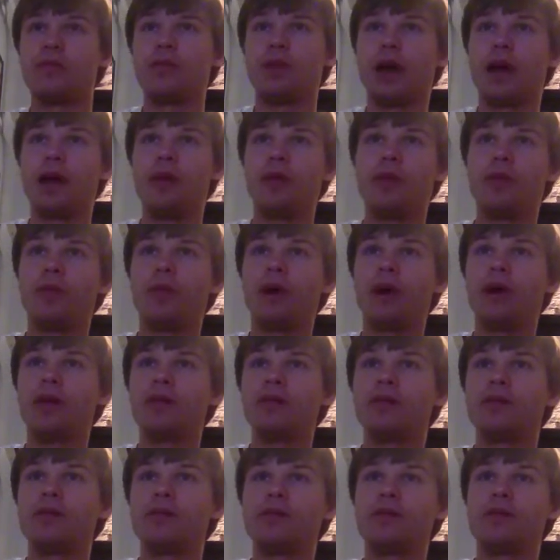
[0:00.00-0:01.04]
I know why.
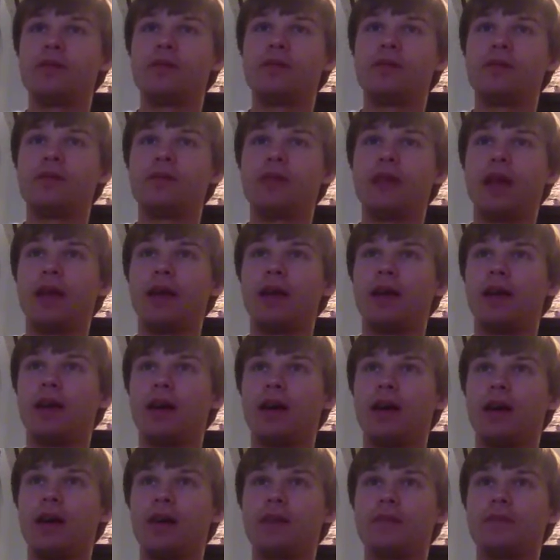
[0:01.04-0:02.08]

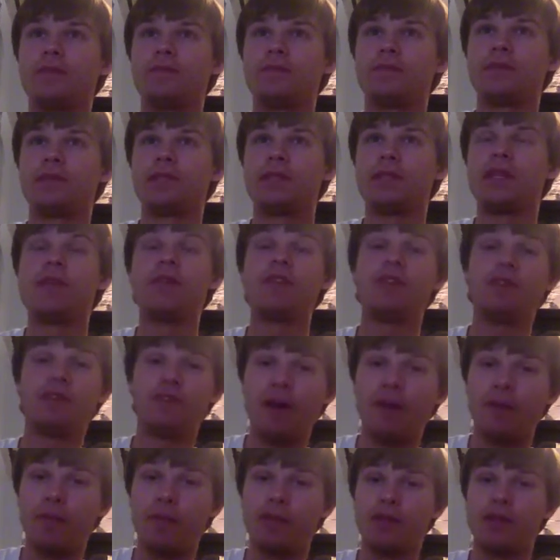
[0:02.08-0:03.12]

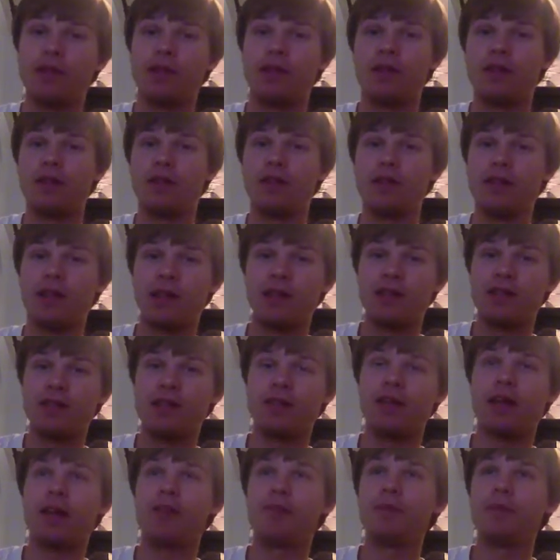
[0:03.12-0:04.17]
75% of the
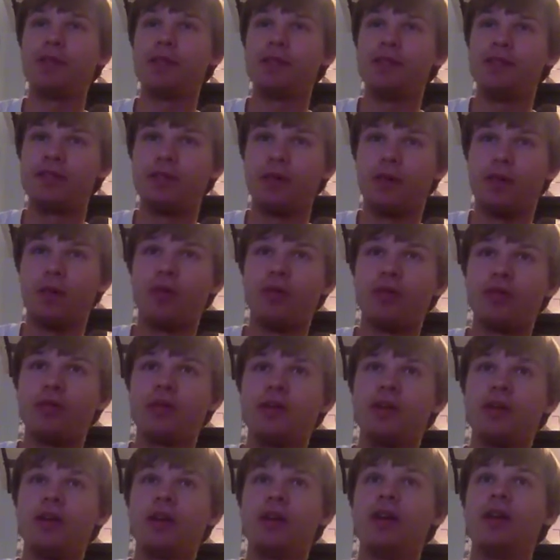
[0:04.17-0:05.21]
tickets have been sold